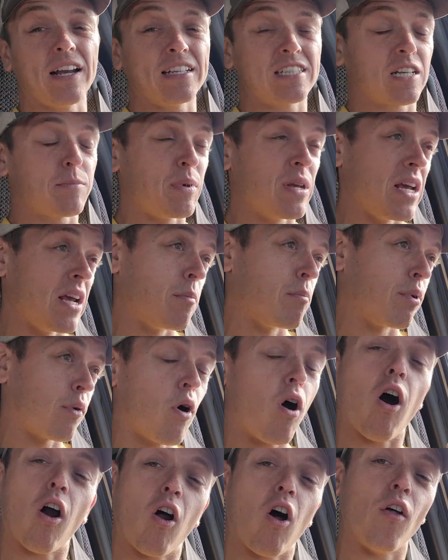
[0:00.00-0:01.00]
that it's being
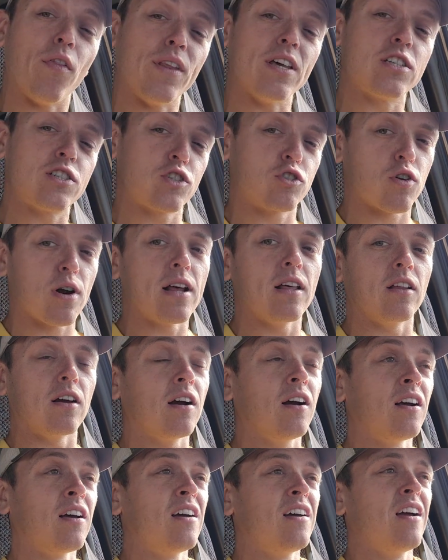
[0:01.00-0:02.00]
brought on this
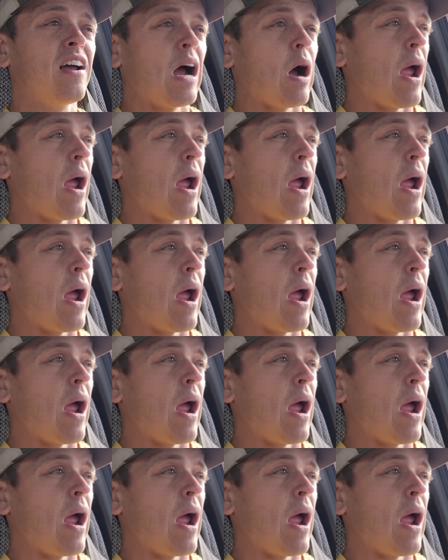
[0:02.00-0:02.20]
trailer